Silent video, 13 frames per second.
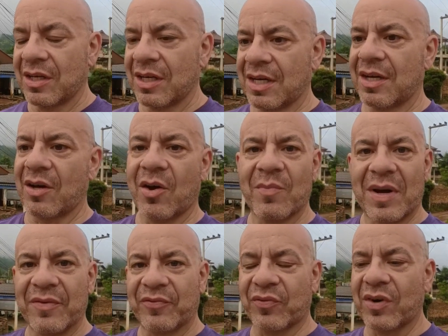on
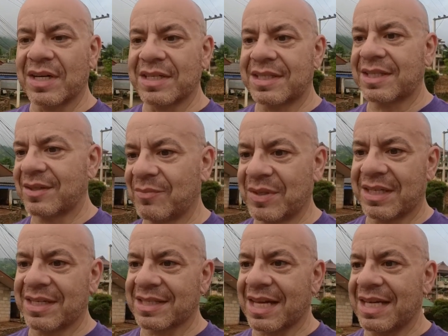my front
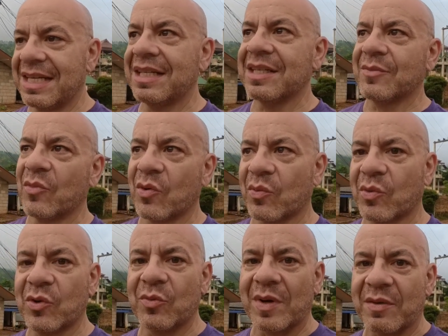because I needed more
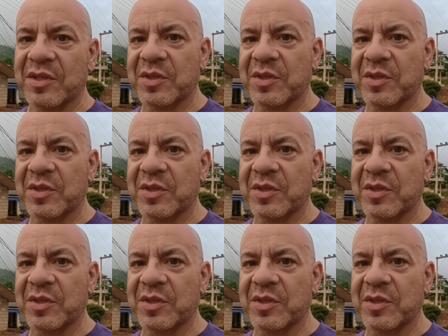room. I